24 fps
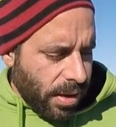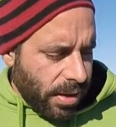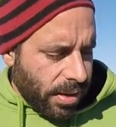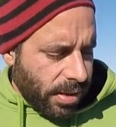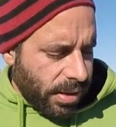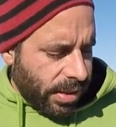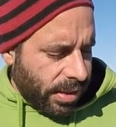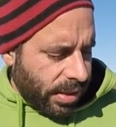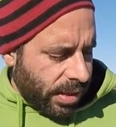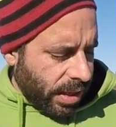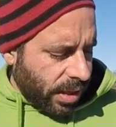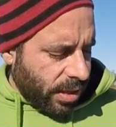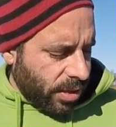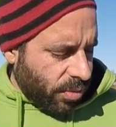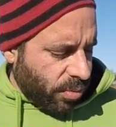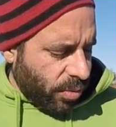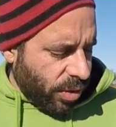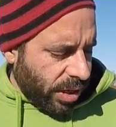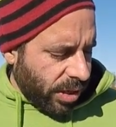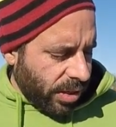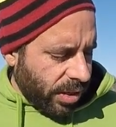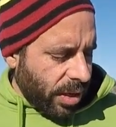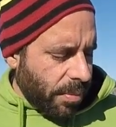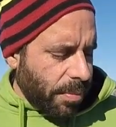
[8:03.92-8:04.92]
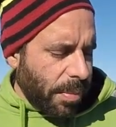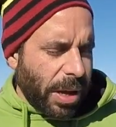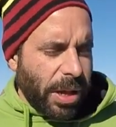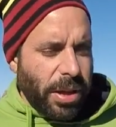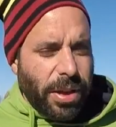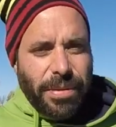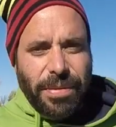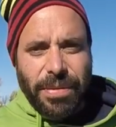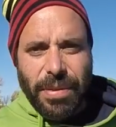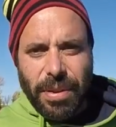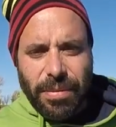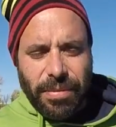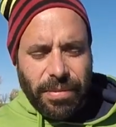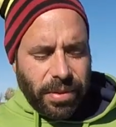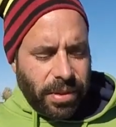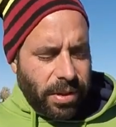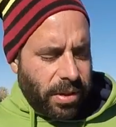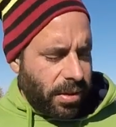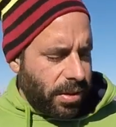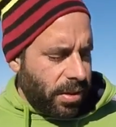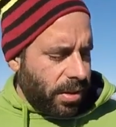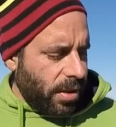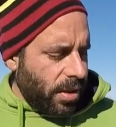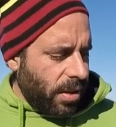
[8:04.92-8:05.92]
6th reason by the 5th.
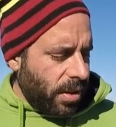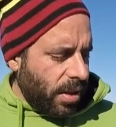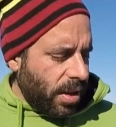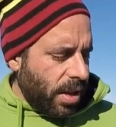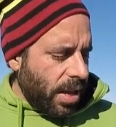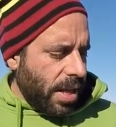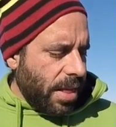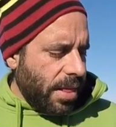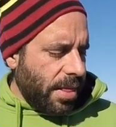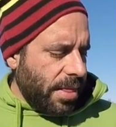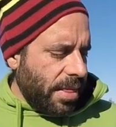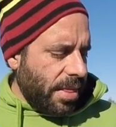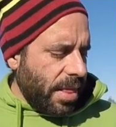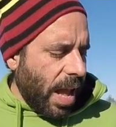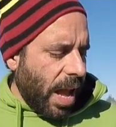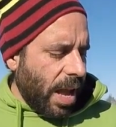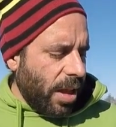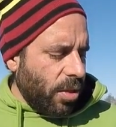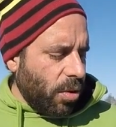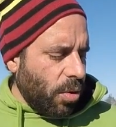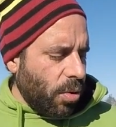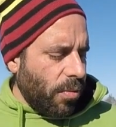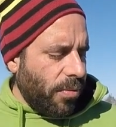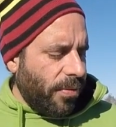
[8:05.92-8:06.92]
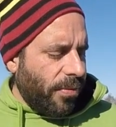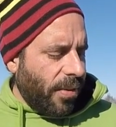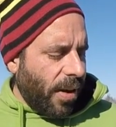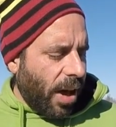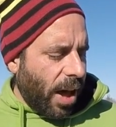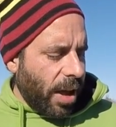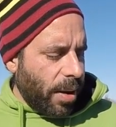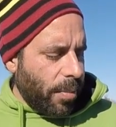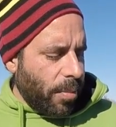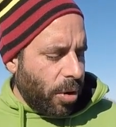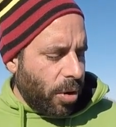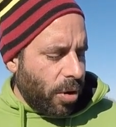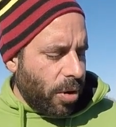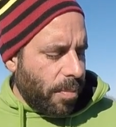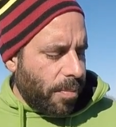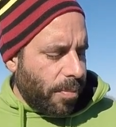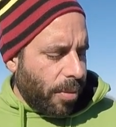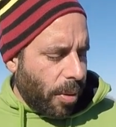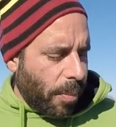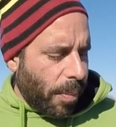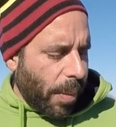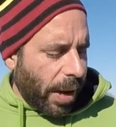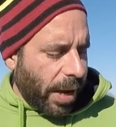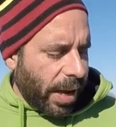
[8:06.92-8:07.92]
Nanofiber
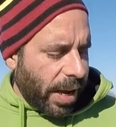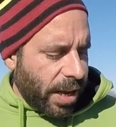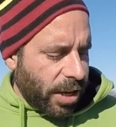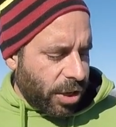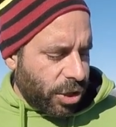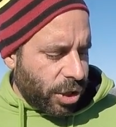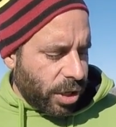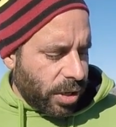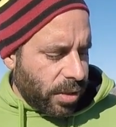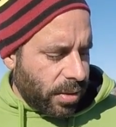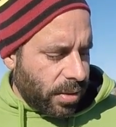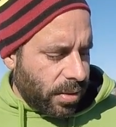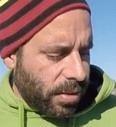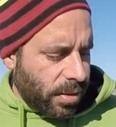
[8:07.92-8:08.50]
propagation.